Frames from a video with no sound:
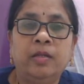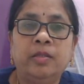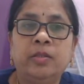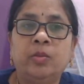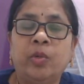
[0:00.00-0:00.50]

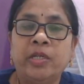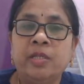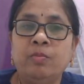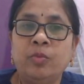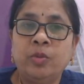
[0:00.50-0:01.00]
So, what is
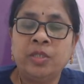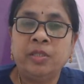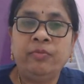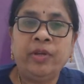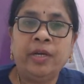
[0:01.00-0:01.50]
the most
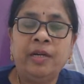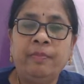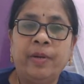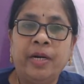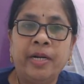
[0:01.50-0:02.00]
difficult
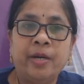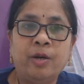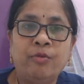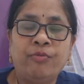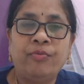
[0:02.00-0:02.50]
part
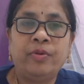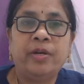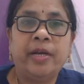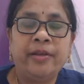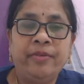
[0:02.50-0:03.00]
of
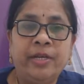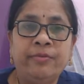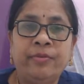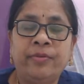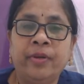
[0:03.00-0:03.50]
IVF
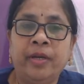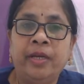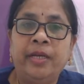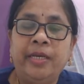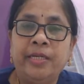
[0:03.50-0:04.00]

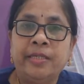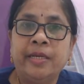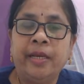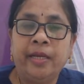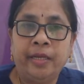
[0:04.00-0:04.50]
is
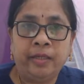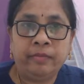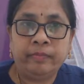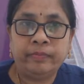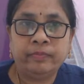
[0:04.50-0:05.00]
again
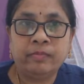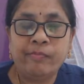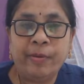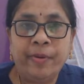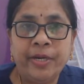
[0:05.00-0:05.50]

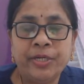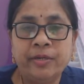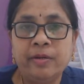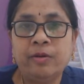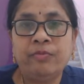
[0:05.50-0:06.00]

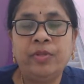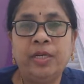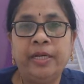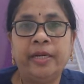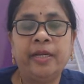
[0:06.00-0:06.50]
preparation of the
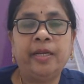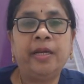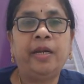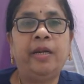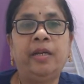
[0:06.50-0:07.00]
lady
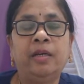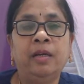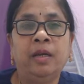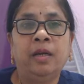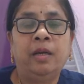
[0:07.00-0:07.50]
and
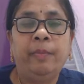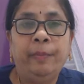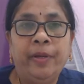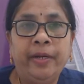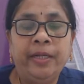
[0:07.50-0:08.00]

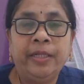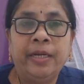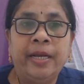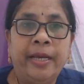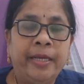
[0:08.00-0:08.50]
preparing
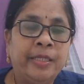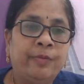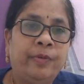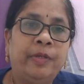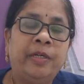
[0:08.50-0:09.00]
the eggs
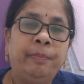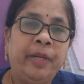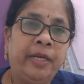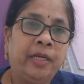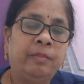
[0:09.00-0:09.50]
for
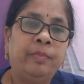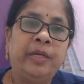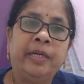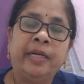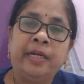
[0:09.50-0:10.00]
pickup
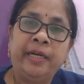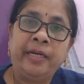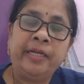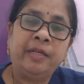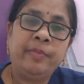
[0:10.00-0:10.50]
and
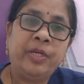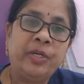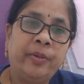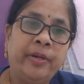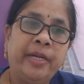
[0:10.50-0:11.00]
getting the
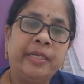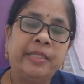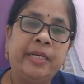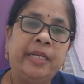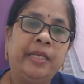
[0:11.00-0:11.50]
mature eggs,
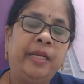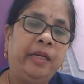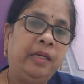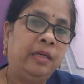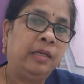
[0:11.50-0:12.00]
and
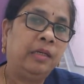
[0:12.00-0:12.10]
then